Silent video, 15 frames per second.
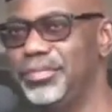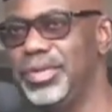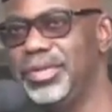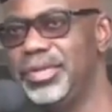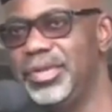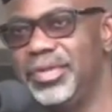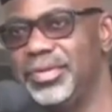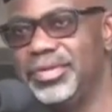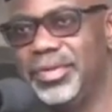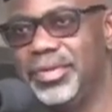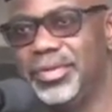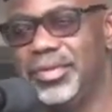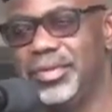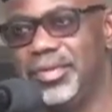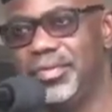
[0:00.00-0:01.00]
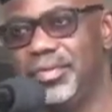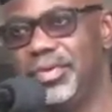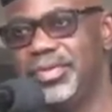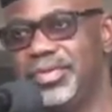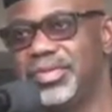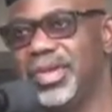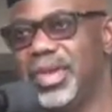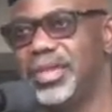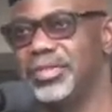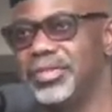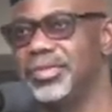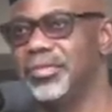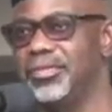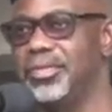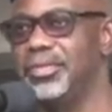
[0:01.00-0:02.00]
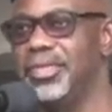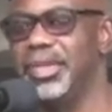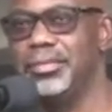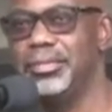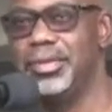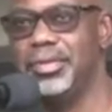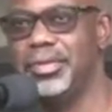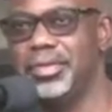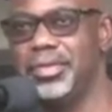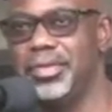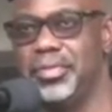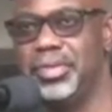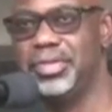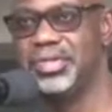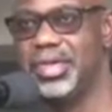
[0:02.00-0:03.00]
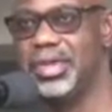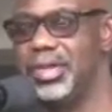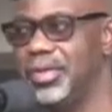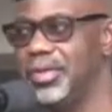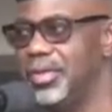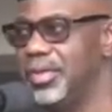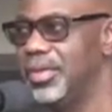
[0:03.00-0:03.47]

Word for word: buildings on both sides of the main building, which are